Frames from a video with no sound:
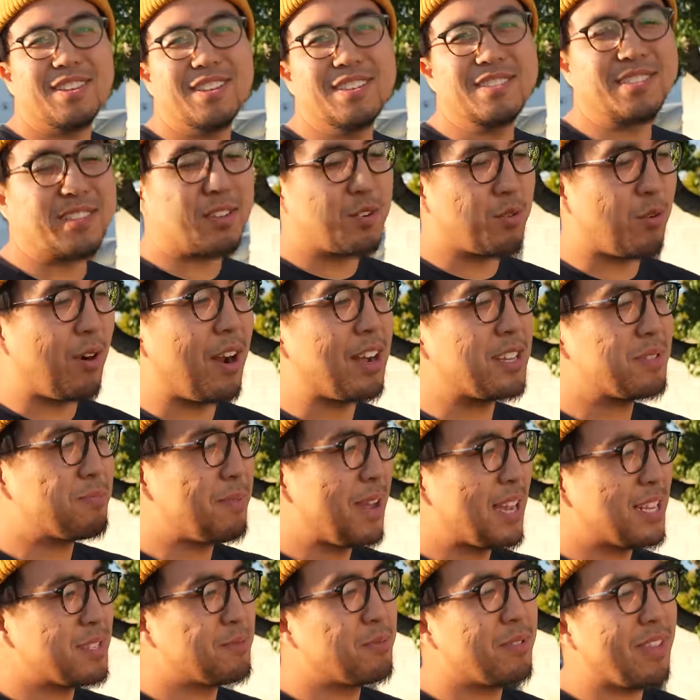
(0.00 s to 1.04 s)
this cross
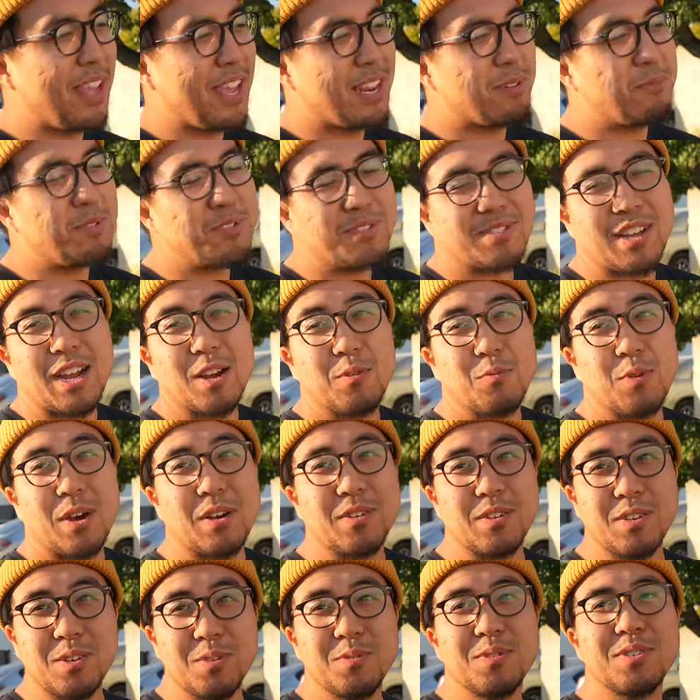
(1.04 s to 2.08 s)
pass with Animal Style
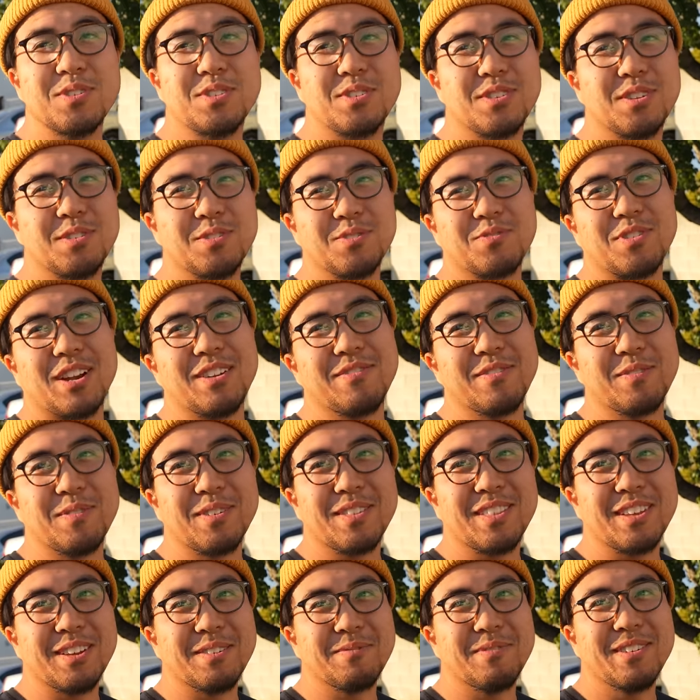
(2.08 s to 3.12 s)
while you were still driving
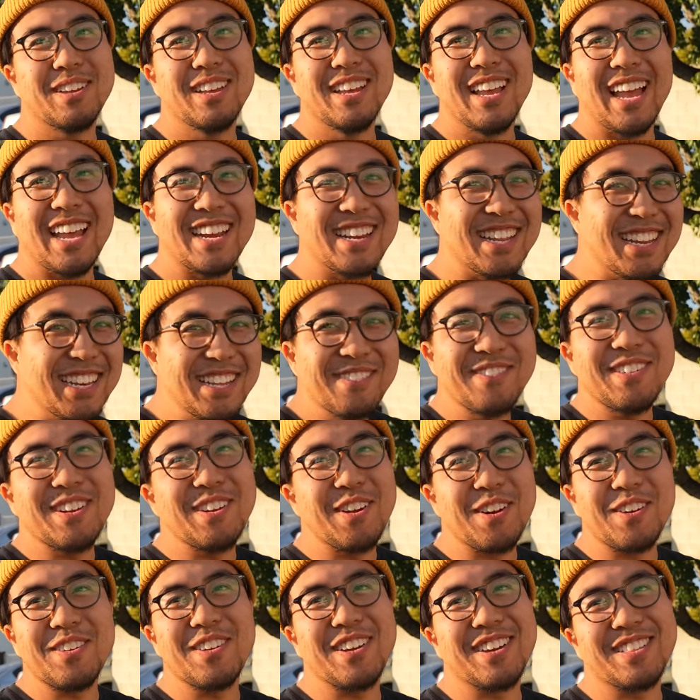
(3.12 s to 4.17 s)
with him, and didn't even
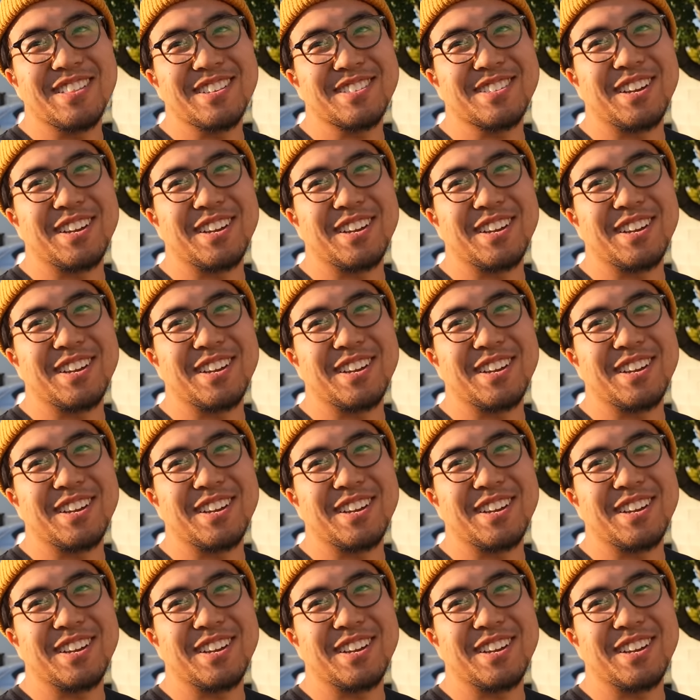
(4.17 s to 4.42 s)
know you at the